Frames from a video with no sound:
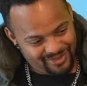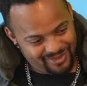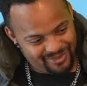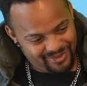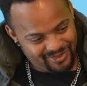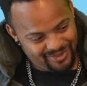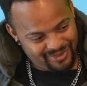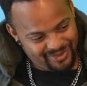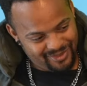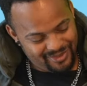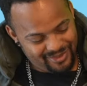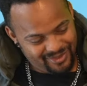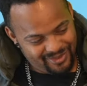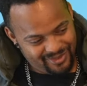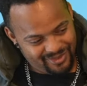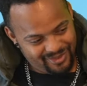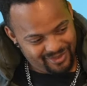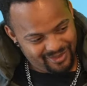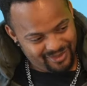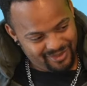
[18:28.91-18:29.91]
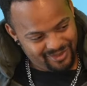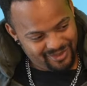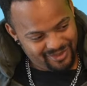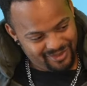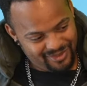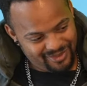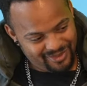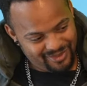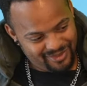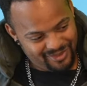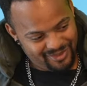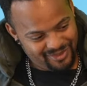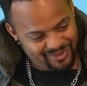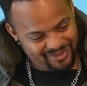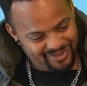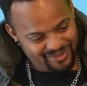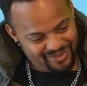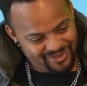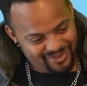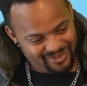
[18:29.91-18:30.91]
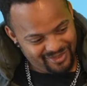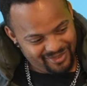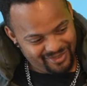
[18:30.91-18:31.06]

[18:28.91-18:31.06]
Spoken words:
This person isn't speaking.